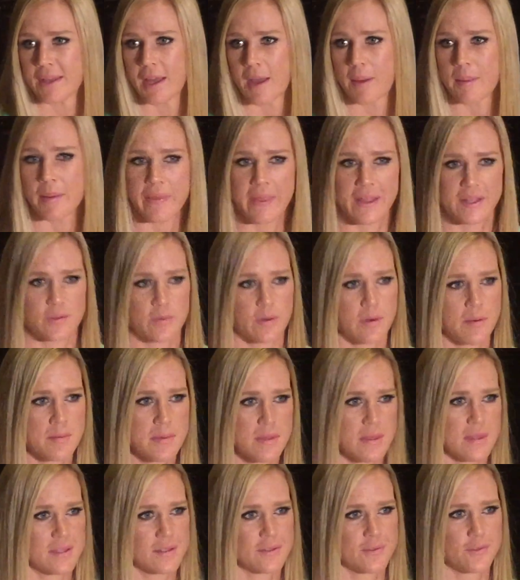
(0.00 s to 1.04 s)
I mean, that's what I'm
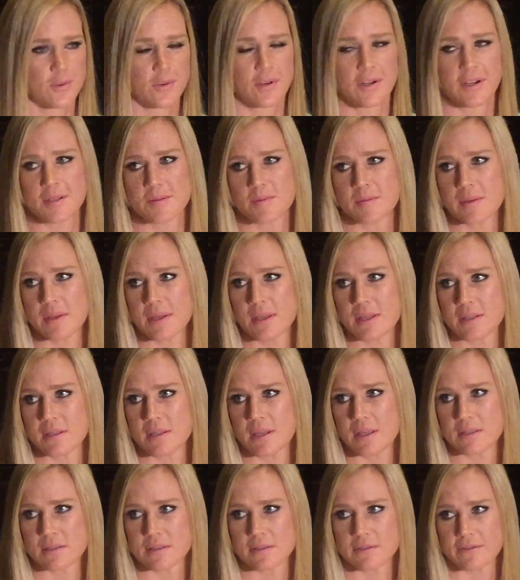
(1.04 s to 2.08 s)
in this for,
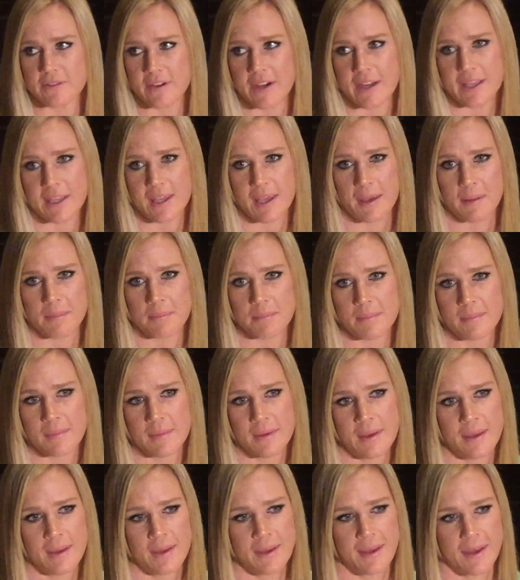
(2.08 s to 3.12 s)
is the fight game.
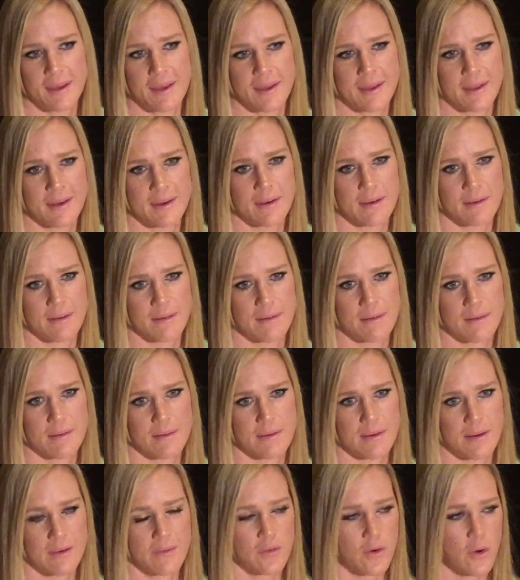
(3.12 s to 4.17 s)
And
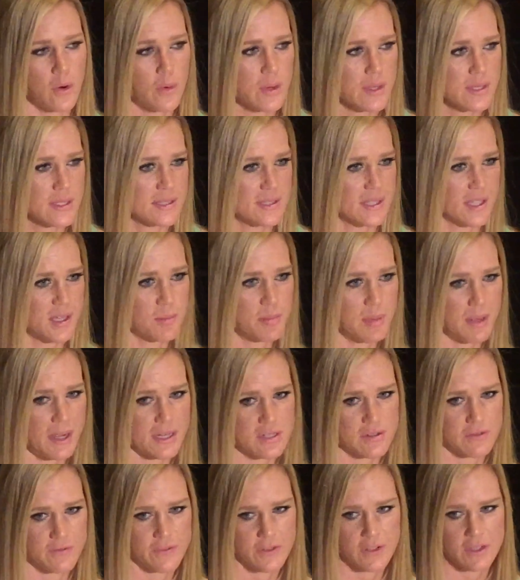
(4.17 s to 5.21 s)
I've always said
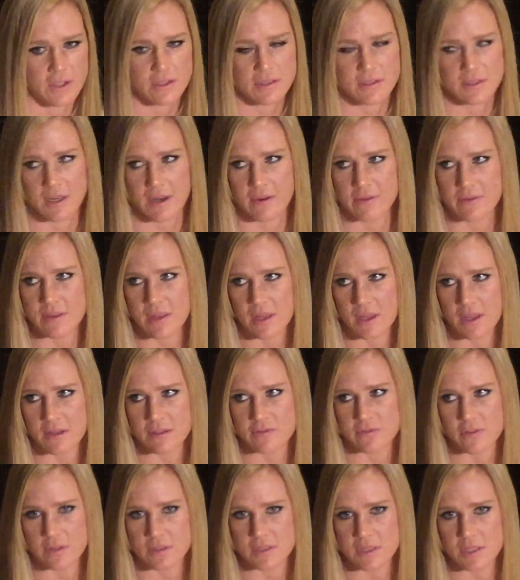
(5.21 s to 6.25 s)
passion first, everything
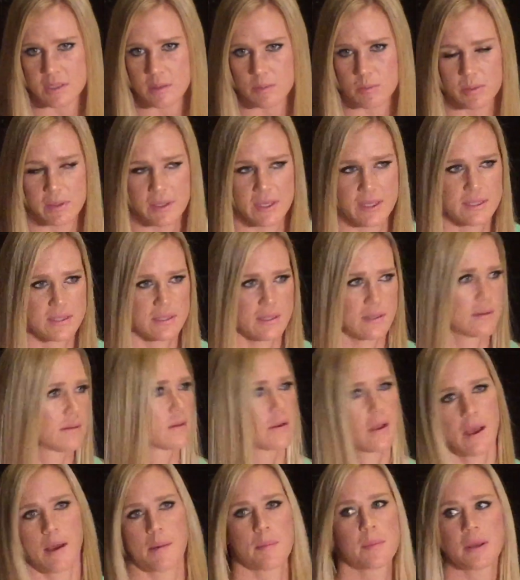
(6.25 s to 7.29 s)
else falls into place. I don't
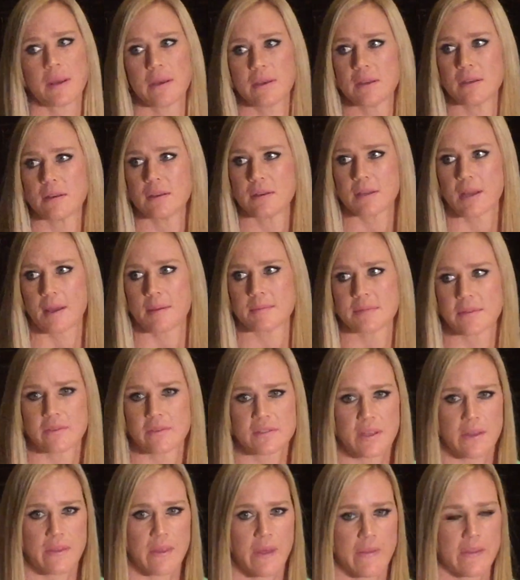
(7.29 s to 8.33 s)
know how many times I've
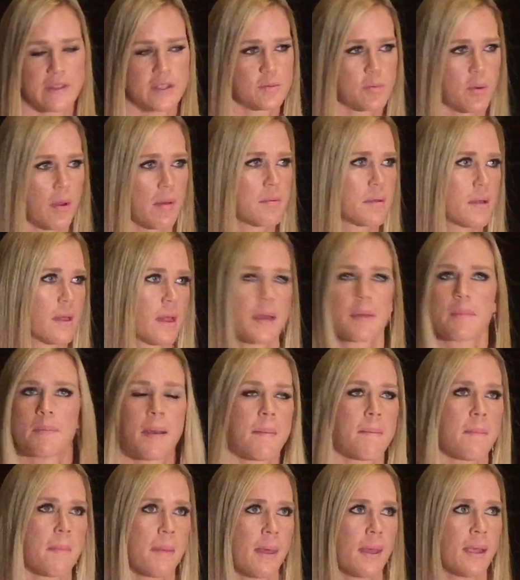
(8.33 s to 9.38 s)
said that. That's probably like
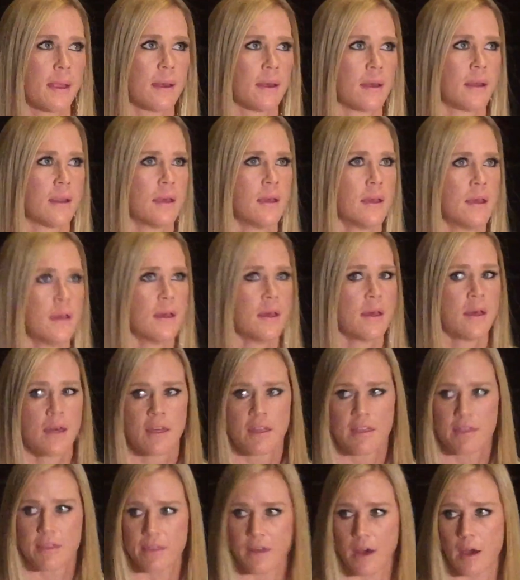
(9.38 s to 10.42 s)
my main
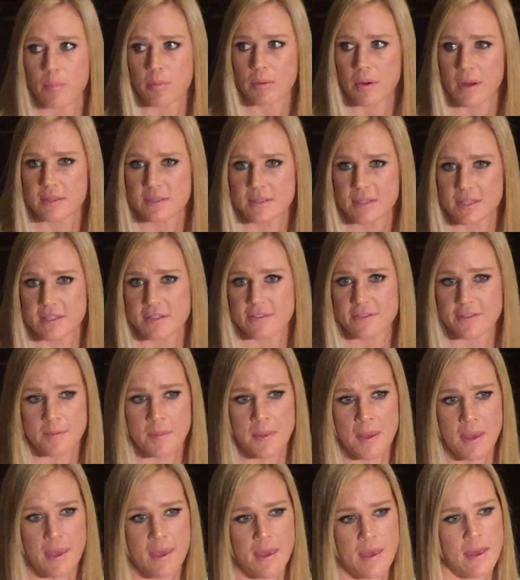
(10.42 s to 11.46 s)
thought process for
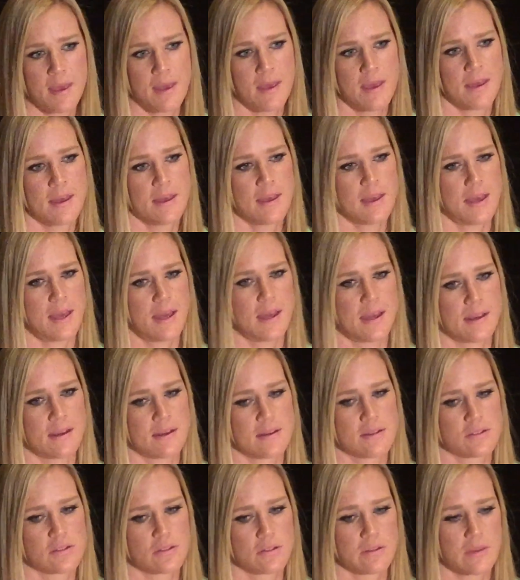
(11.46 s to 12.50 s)
me.
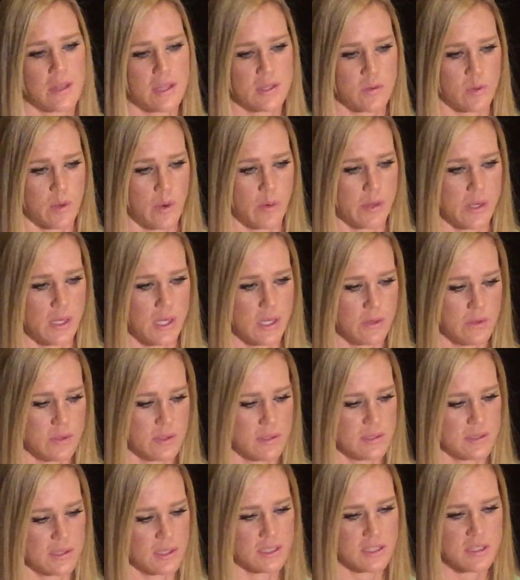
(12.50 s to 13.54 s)
And so that's what I'm going to do, is
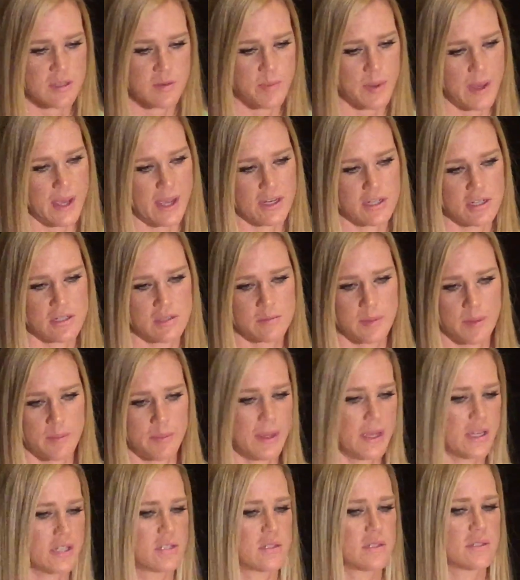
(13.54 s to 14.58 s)
stick to the passion. My
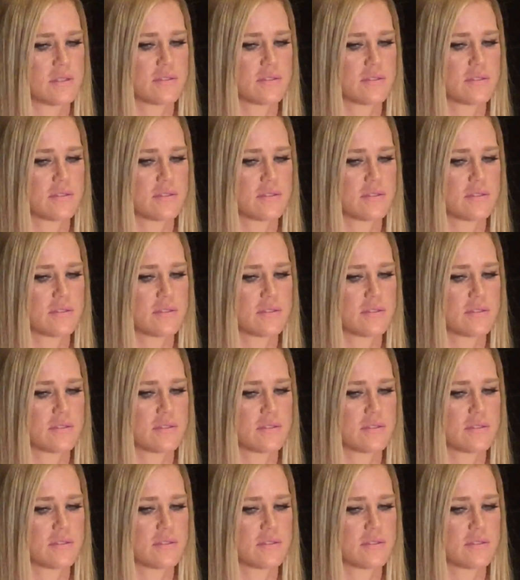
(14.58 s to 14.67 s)
passion